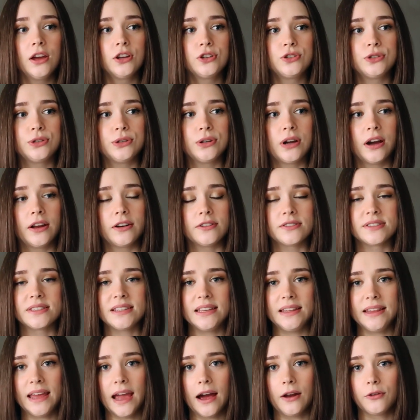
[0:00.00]
to kind of
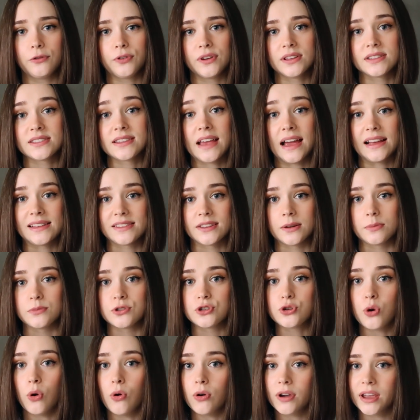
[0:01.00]
see the outfits as I'm
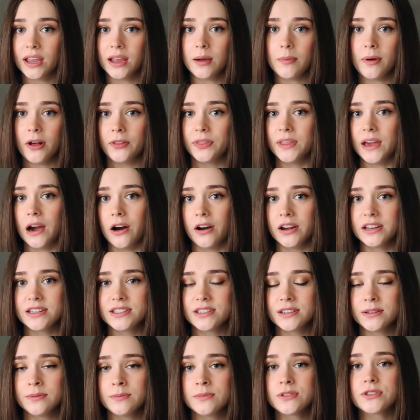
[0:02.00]
talking about the
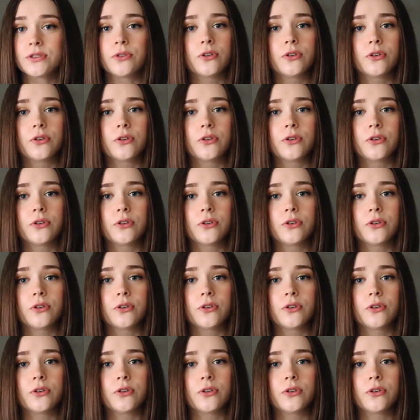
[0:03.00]
items,